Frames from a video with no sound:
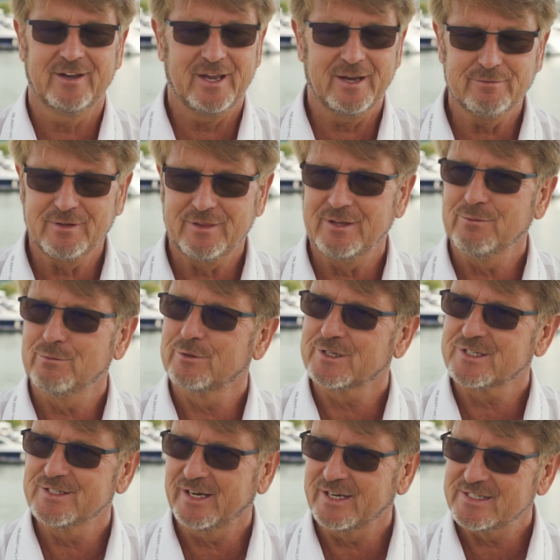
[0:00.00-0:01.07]
Everything
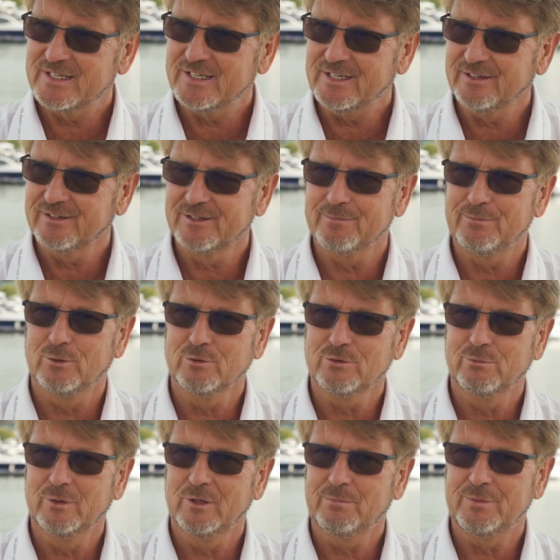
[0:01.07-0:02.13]
works nicely. The
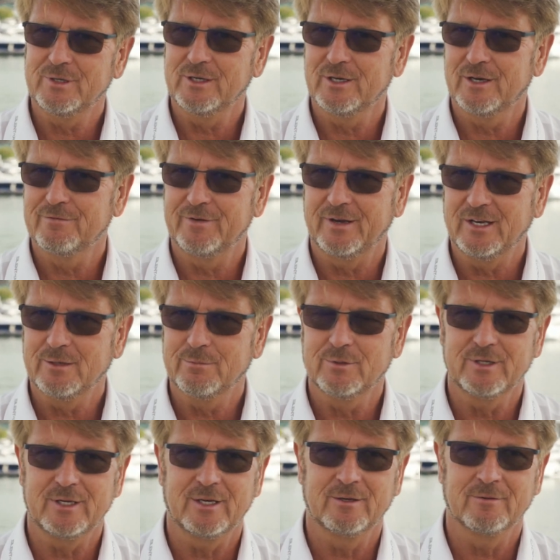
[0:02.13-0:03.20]
boat will be
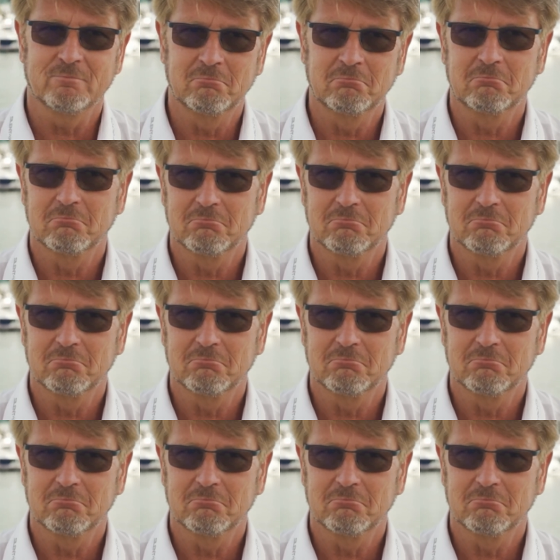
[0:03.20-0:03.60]
available in